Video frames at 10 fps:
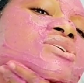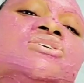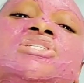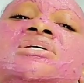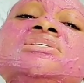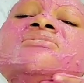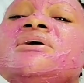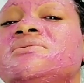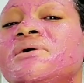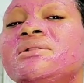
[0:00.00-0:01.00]
nourish your chest
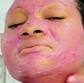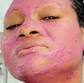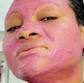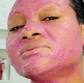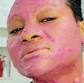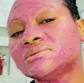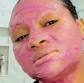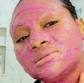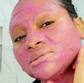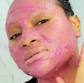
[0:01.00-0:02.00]
area as well.
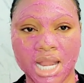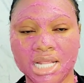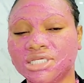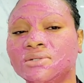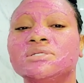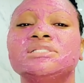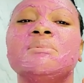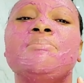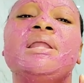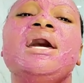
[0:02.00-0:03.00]
And as you
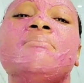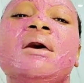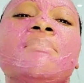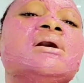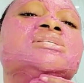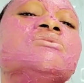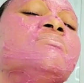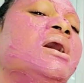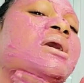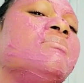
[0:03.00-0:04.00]
notice, I'm applying my mask
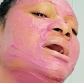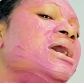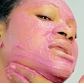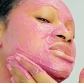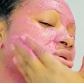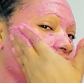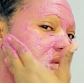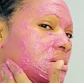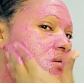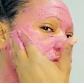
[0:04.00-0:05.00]
with my, my hands, but you
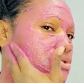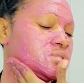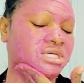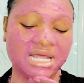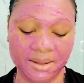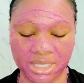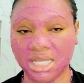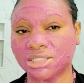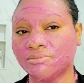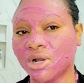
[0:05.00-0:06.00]
can also use an
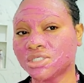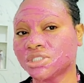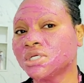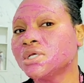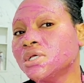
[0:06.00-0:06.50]
applicator brush